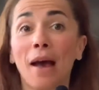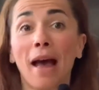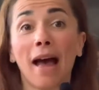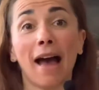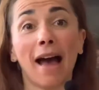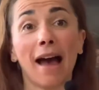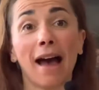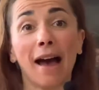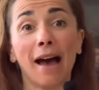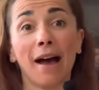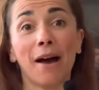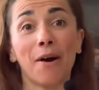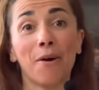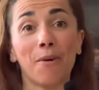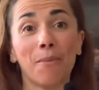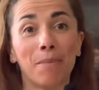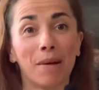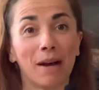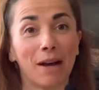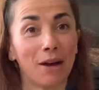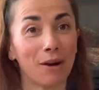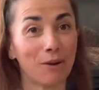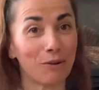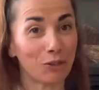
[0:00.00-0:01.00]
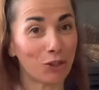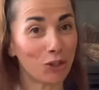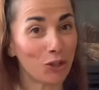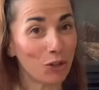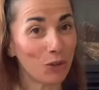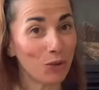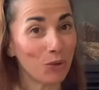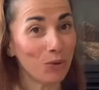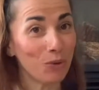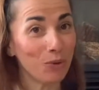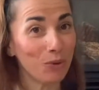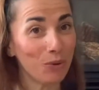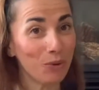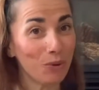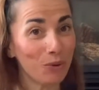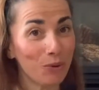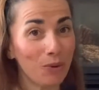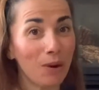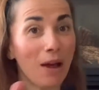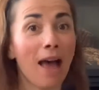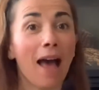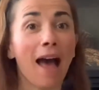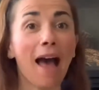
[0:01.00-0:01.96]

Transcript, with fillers: How about you?